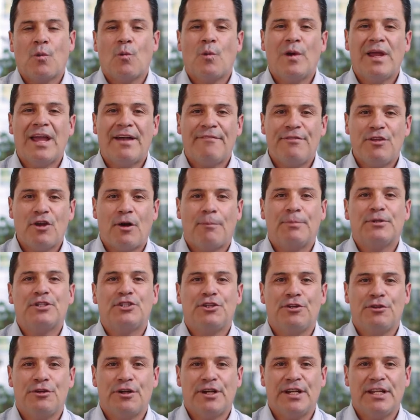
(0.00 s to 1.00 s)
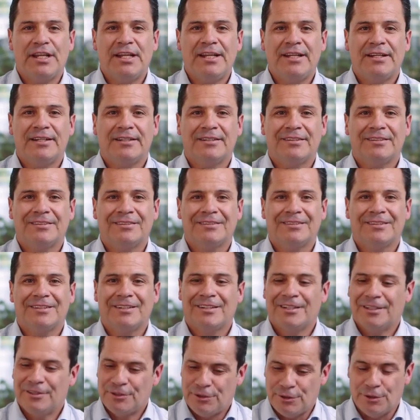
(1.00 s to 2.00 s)
We have the opportunity
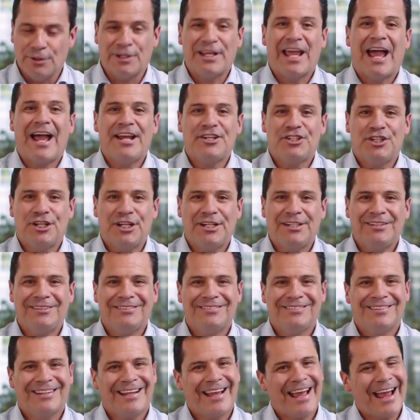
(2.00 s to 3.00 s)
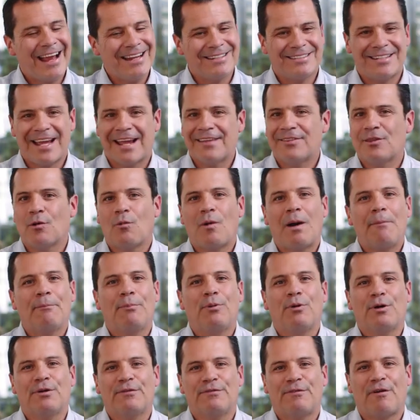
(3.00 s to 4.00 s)
to cash in and take the
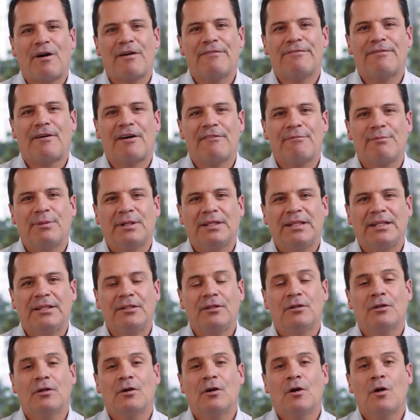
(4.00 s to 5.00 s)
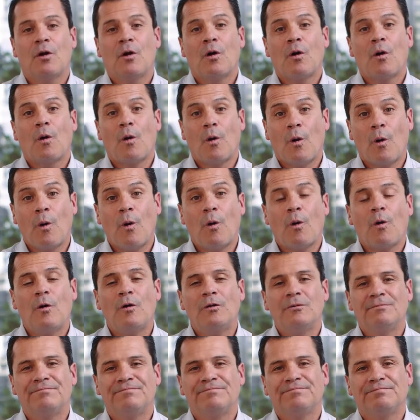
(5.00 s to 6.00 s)
1.55 million,
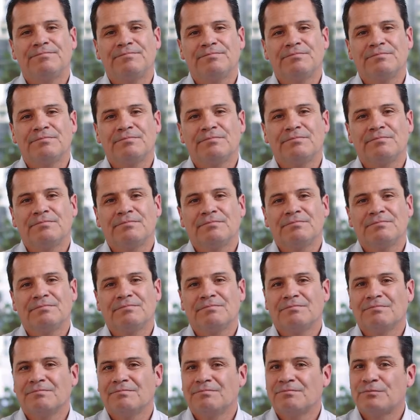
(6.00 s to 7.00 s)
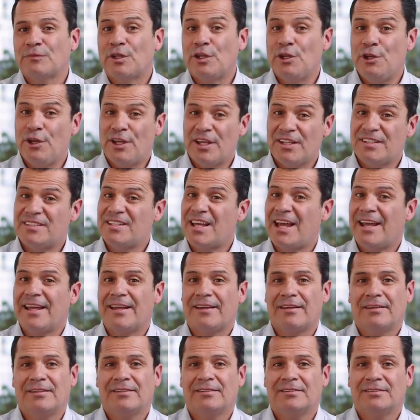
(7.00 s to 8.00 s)
or you can
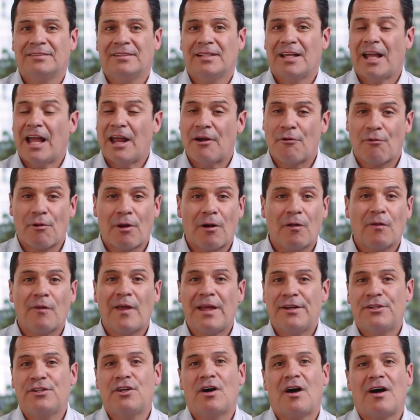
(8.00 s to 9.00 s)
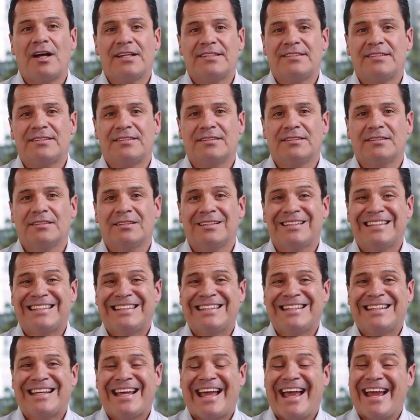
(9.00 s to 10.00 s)
take and roll that dice
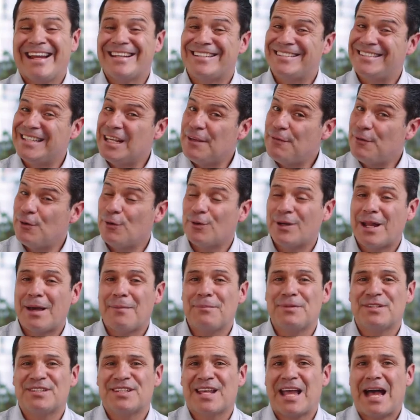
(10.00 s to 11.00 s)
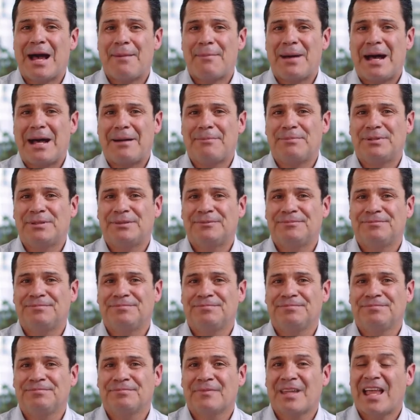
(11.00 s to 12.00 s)
and see if your numbers come up.
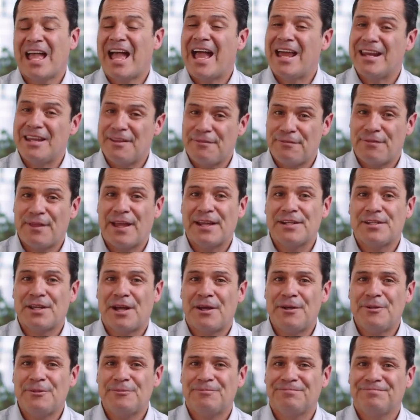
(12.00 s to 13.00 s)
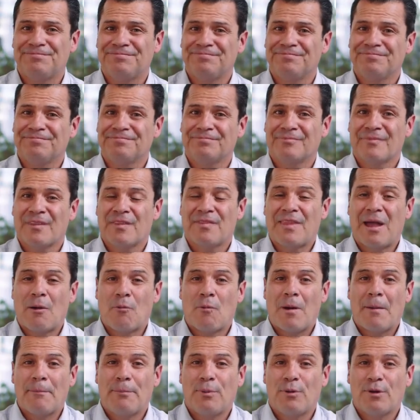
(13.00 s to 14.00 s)
And if they don't, that
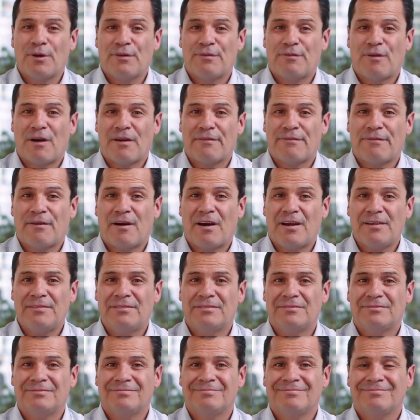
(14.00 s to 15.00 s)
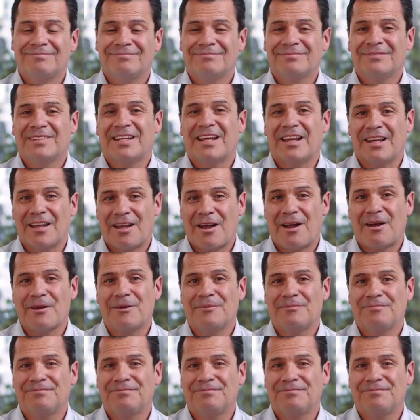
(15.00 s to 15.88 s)
1.55 can go.